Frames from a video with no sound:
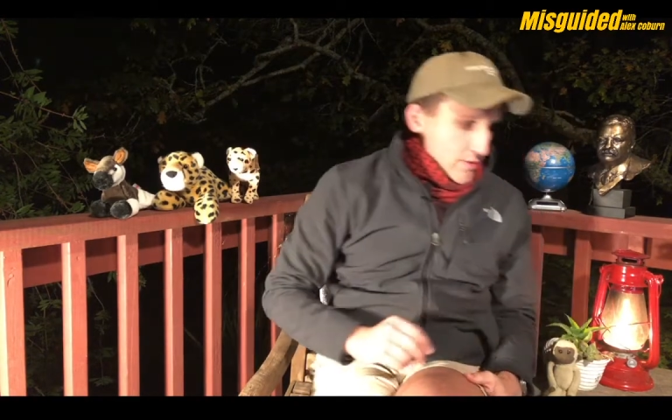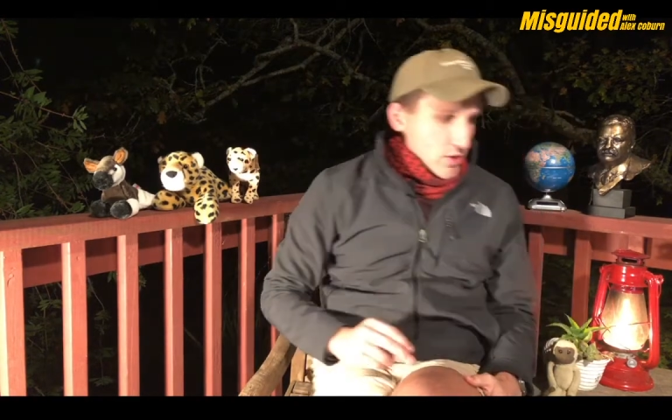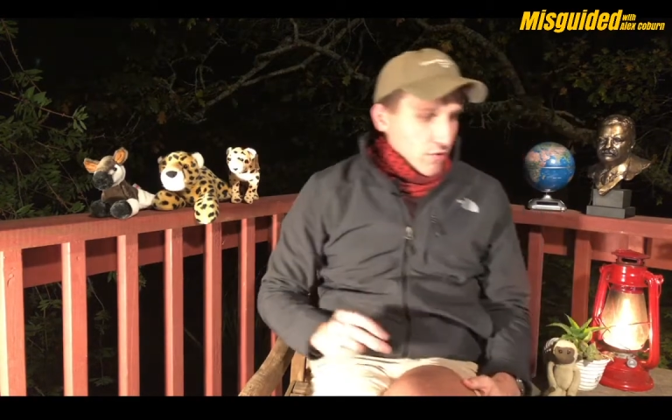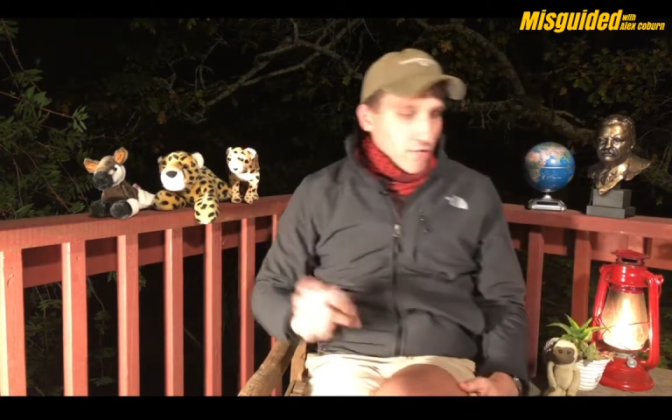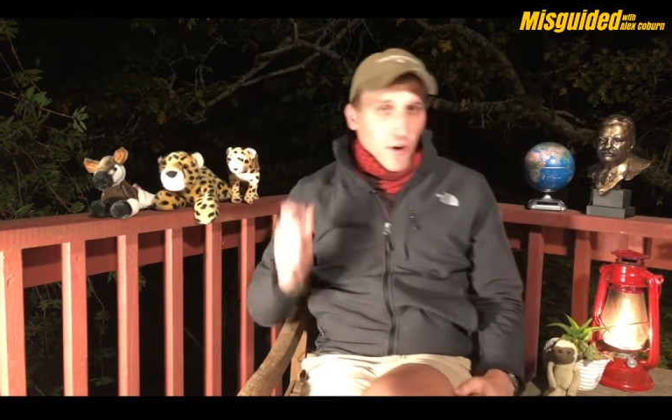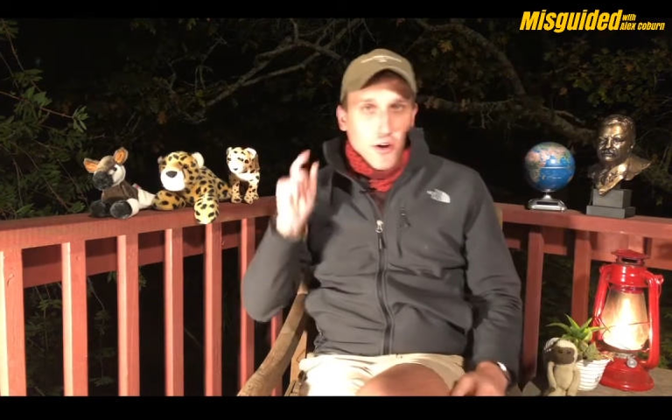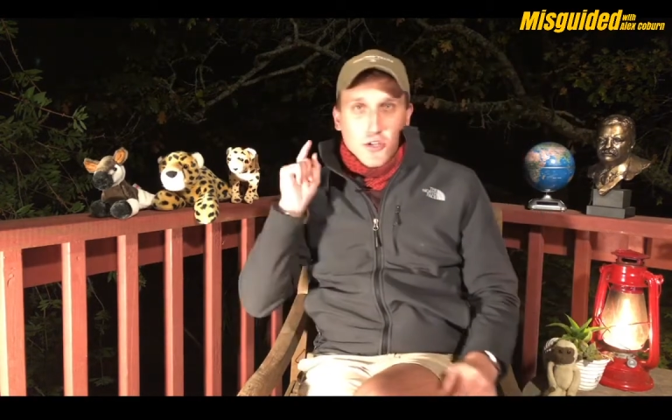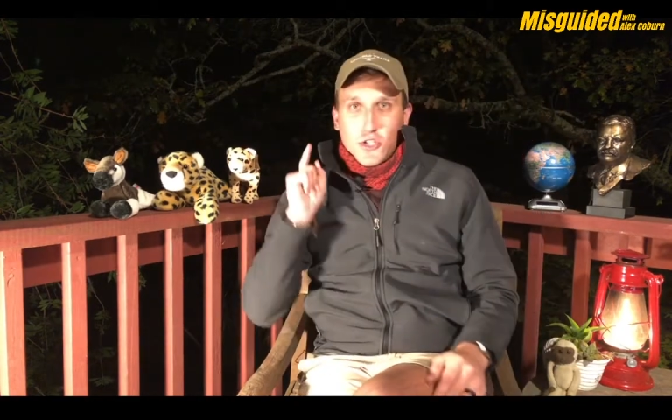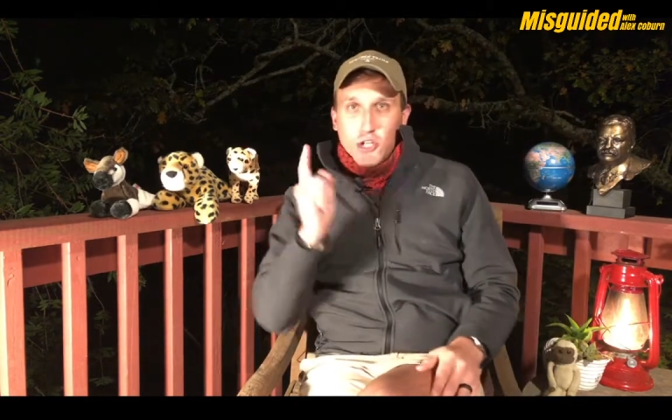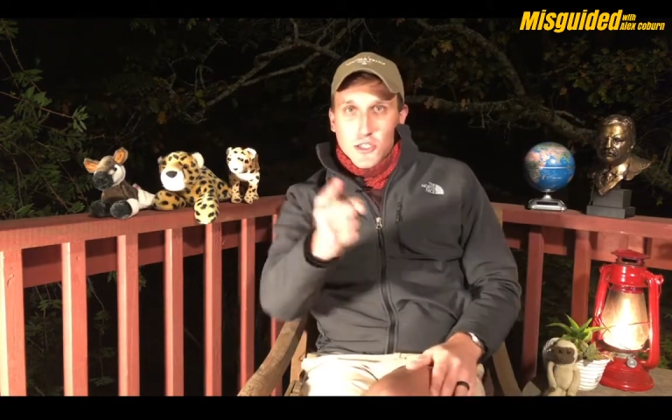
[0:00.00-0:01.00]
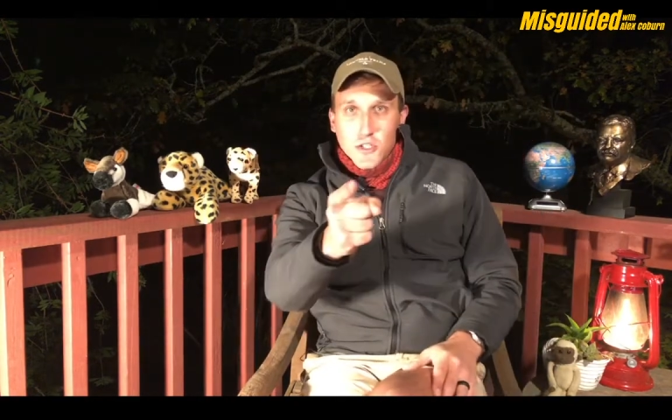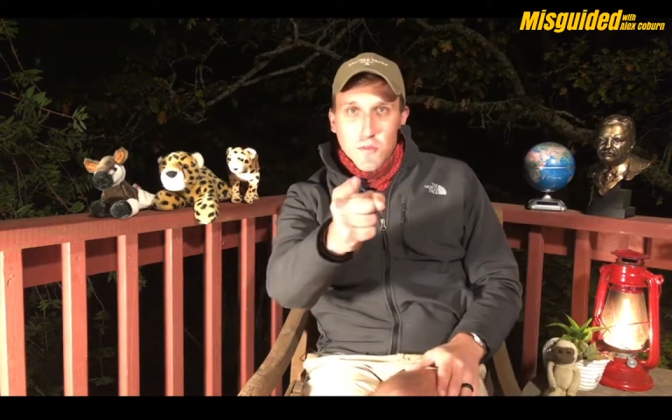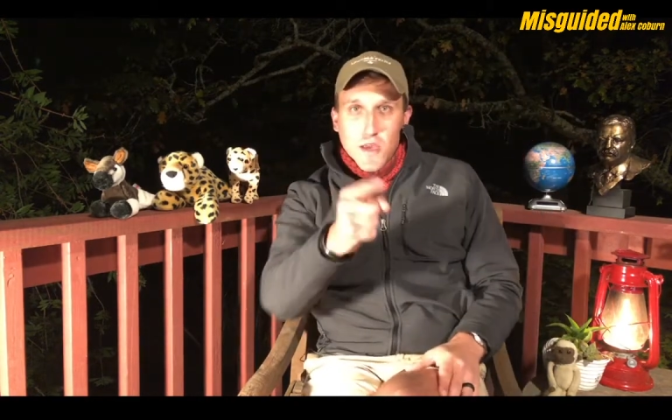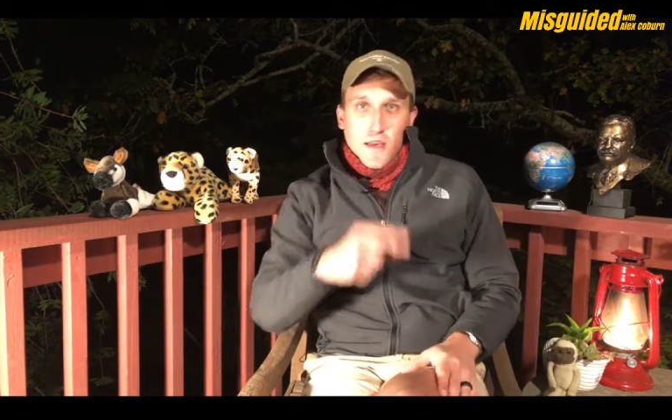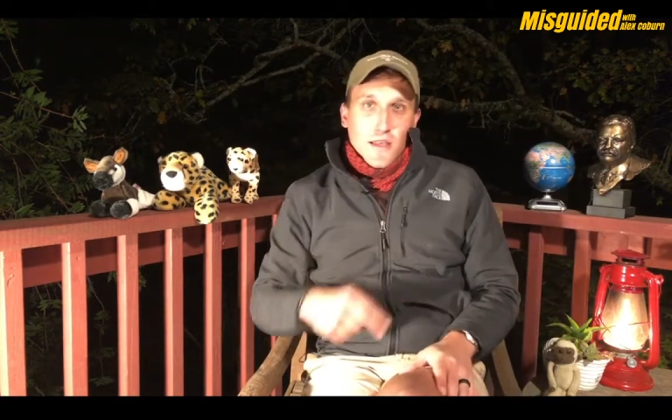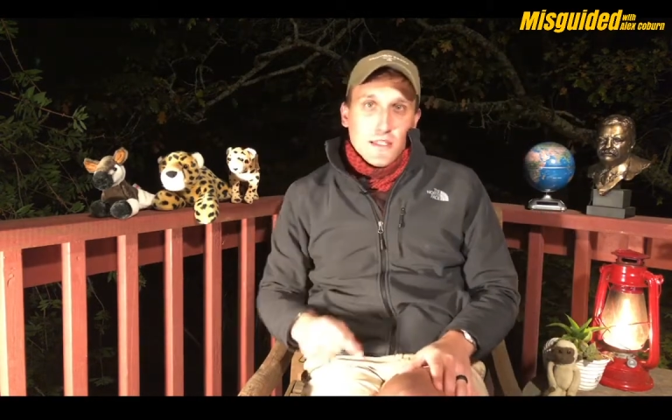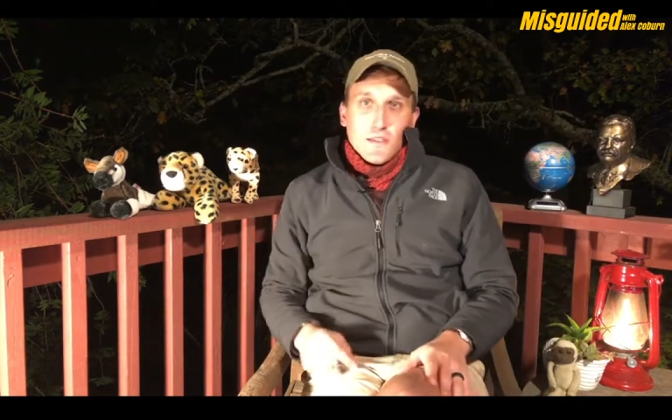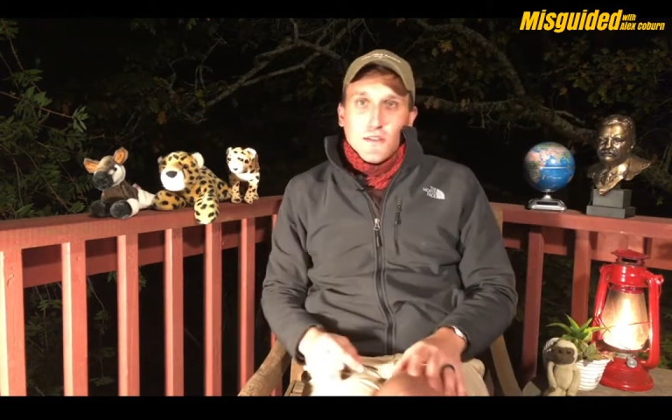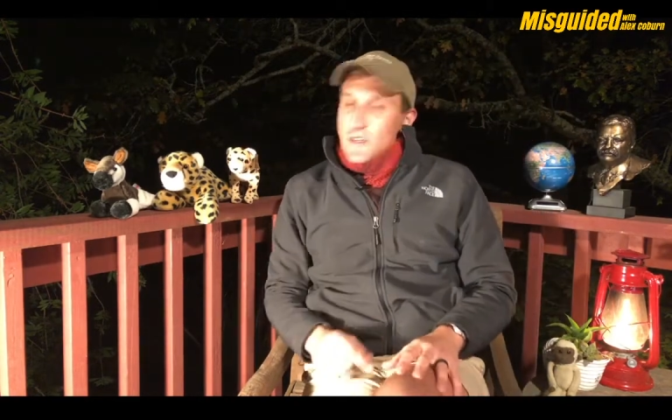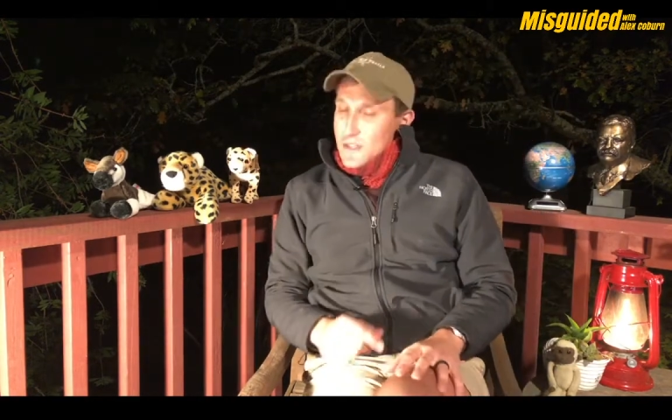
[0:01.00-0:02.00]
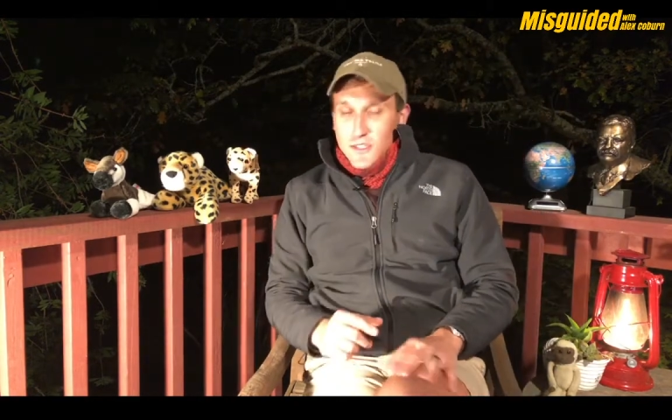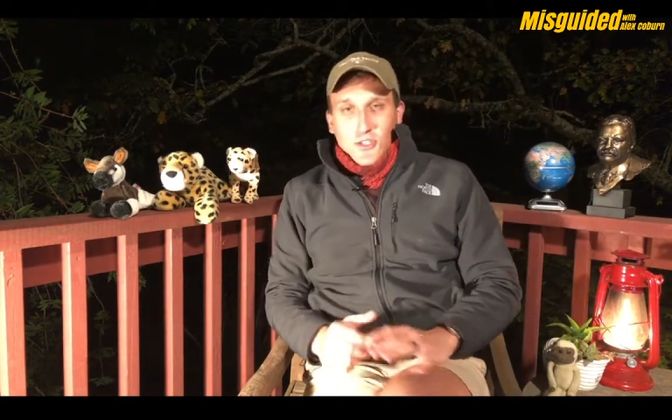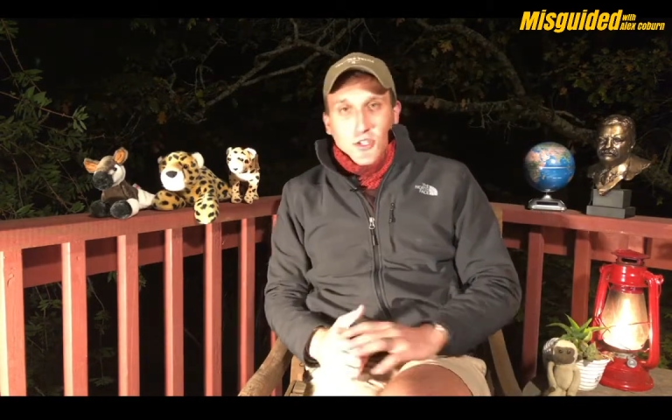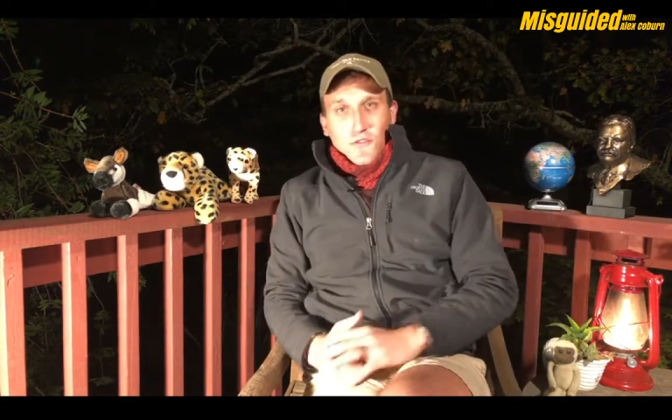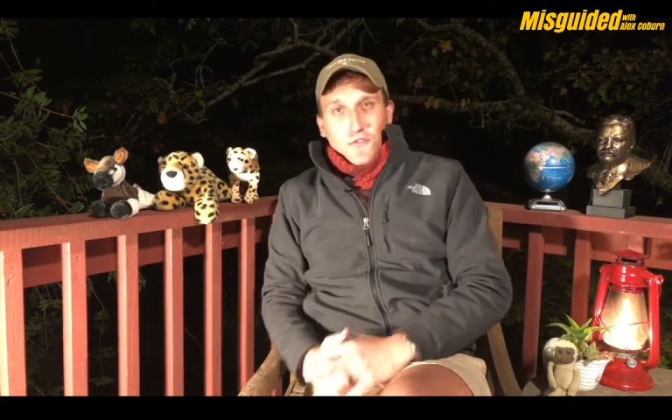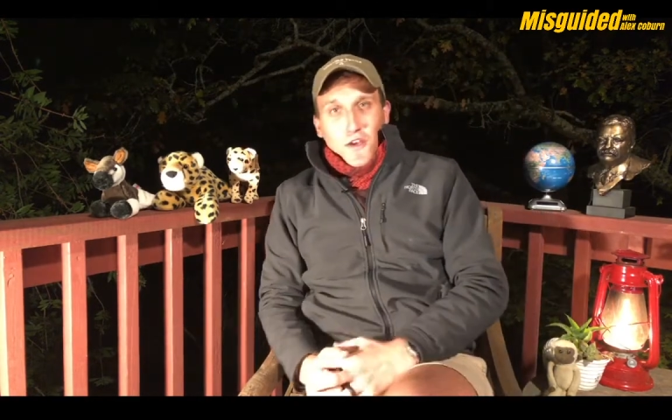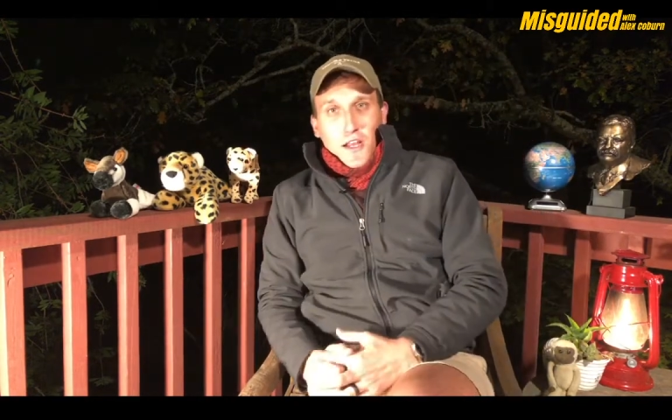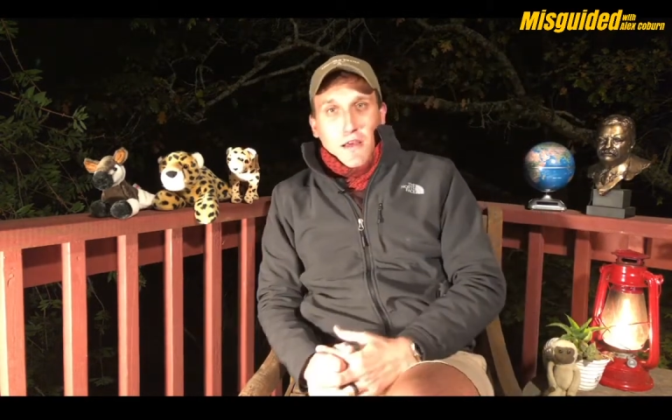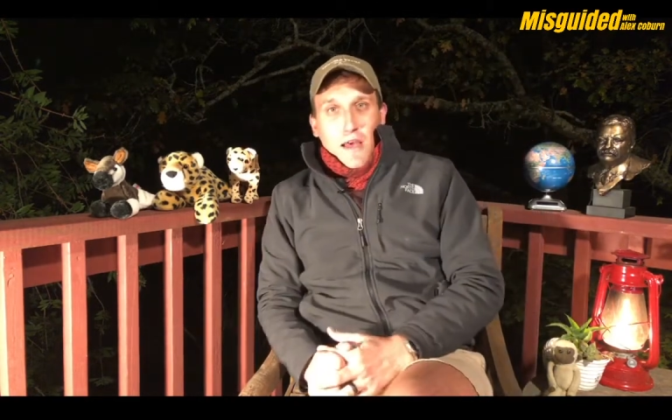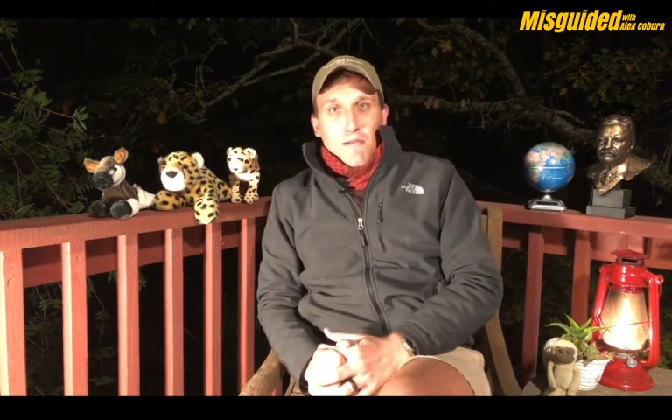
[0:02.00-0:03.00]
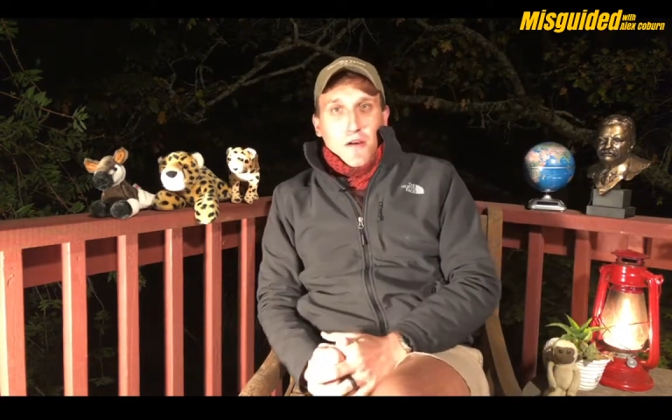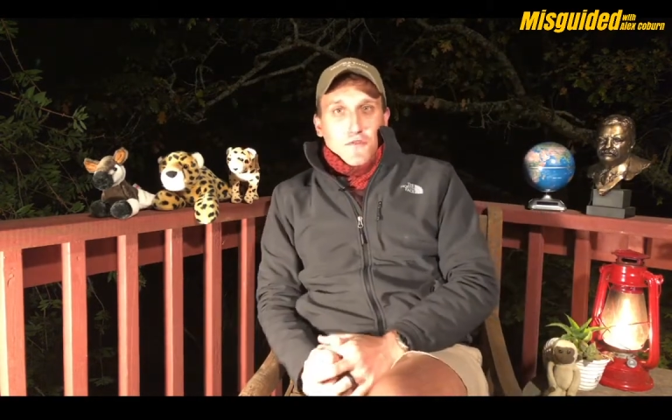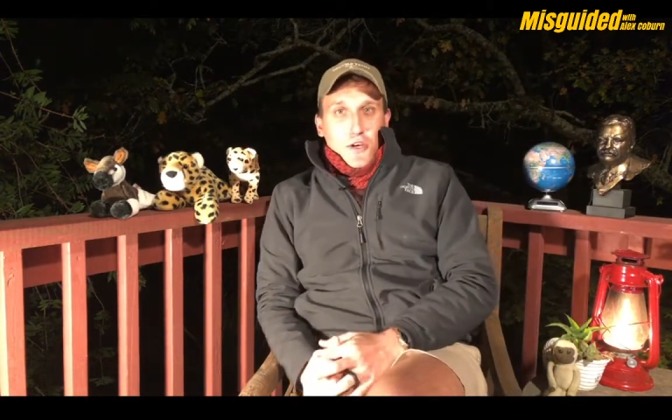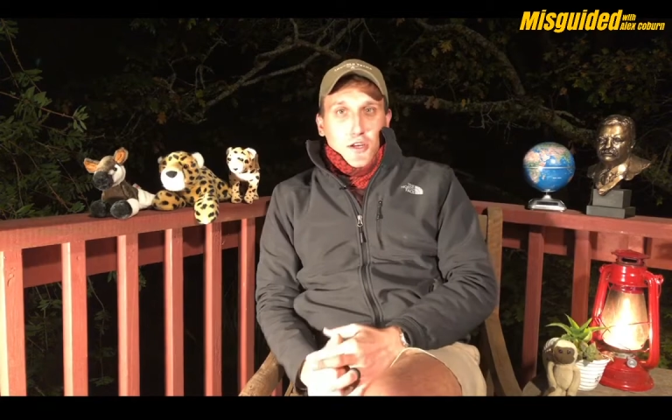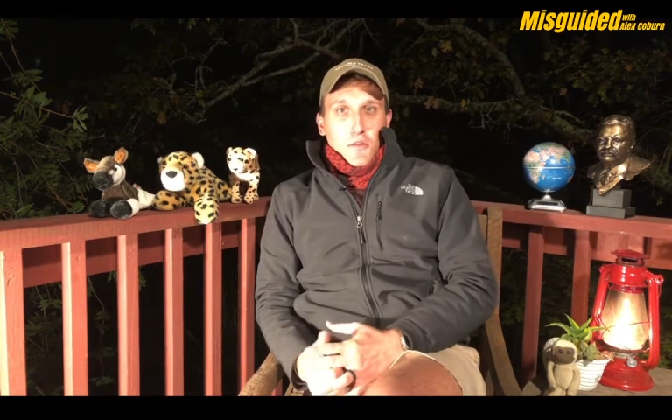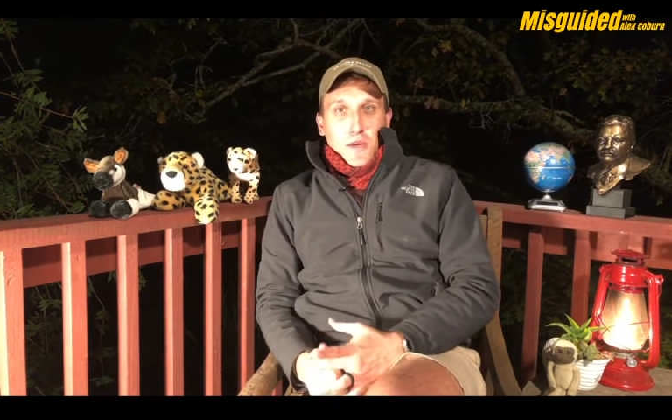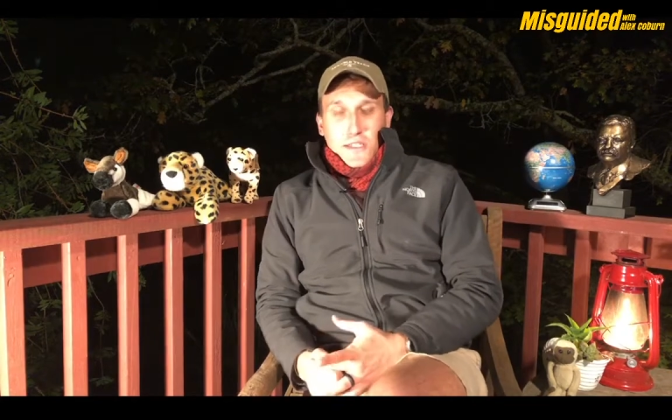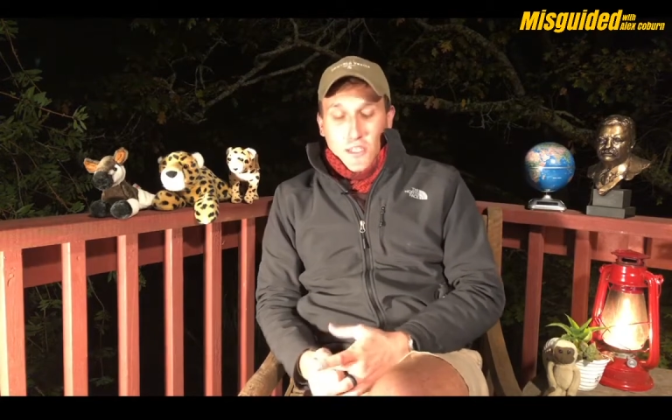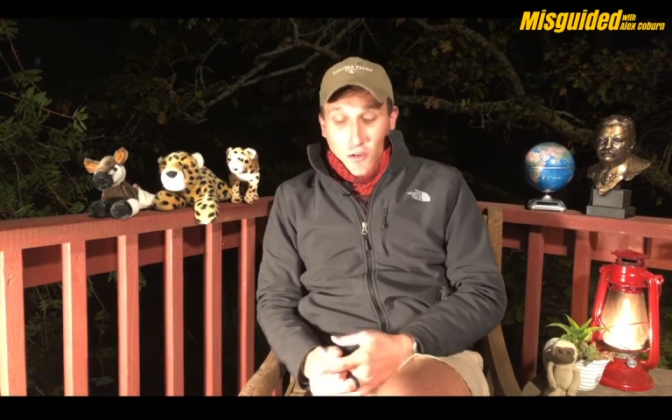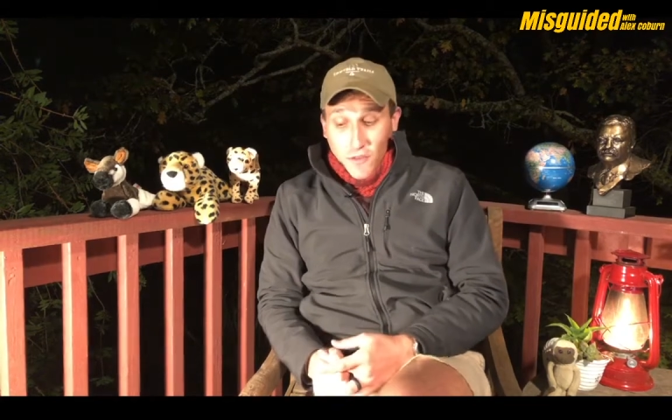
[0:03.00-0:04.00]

far, just me. That's just fine. I, I love talking to myself.